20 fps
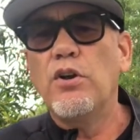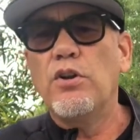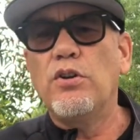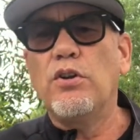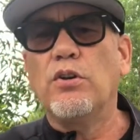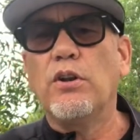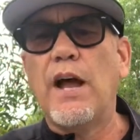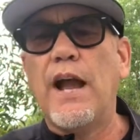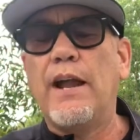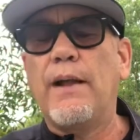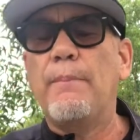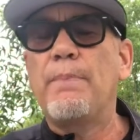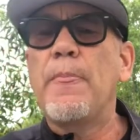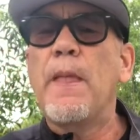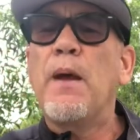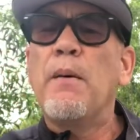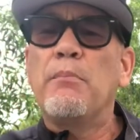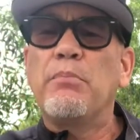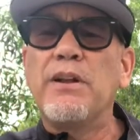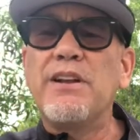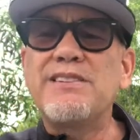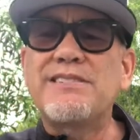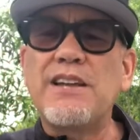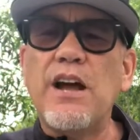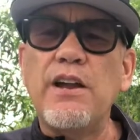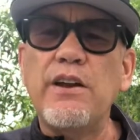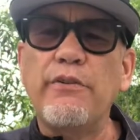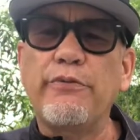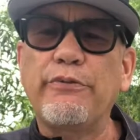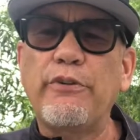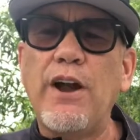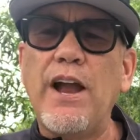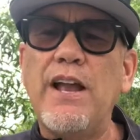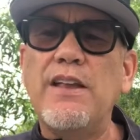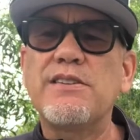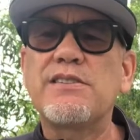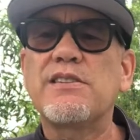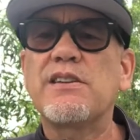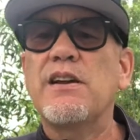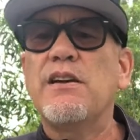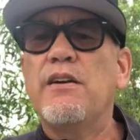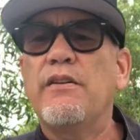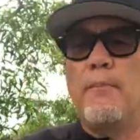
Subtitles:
like. Please tell your friends.